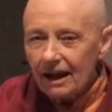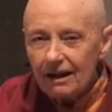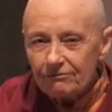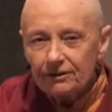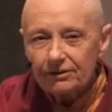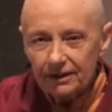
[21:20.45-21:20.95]

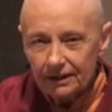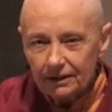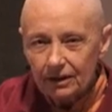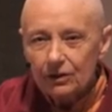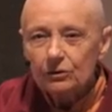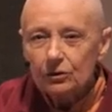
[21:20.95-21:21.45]
everything
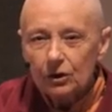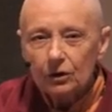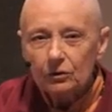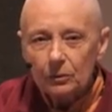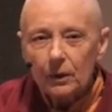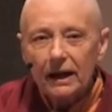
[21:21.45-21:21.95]
to
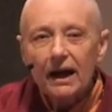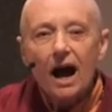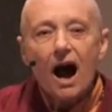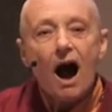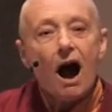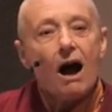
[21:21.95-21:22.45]
go the way
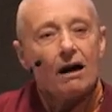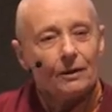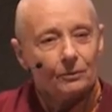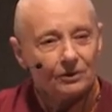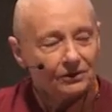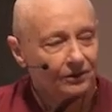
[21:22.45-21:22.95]
I
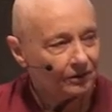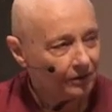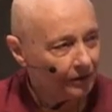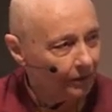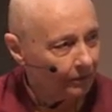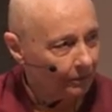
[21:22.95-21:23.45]
want it to
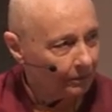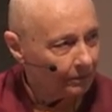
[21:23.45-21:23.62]
go.